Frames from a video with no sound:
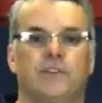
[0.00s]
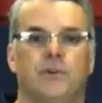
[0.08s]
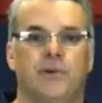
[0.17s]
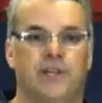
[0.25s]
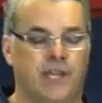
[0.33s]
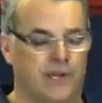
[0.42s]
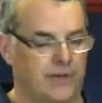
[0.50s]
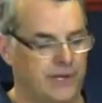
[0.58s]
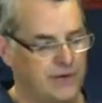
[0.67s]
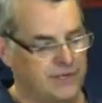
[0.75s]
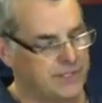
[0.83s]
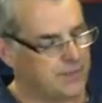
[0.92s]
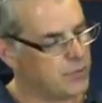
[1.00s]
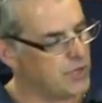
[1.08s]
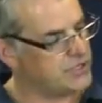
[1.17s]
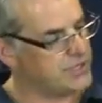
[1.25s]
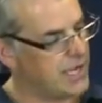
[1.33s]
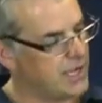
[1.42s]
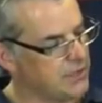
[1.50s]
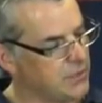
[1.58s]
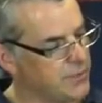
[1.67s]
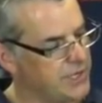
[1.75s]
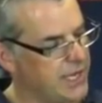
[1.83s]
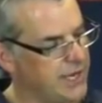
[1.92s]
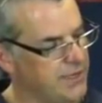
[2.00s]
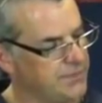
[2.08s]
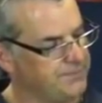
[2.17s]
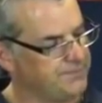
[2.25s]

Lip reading: lubricator here. It's a brush style lubricator.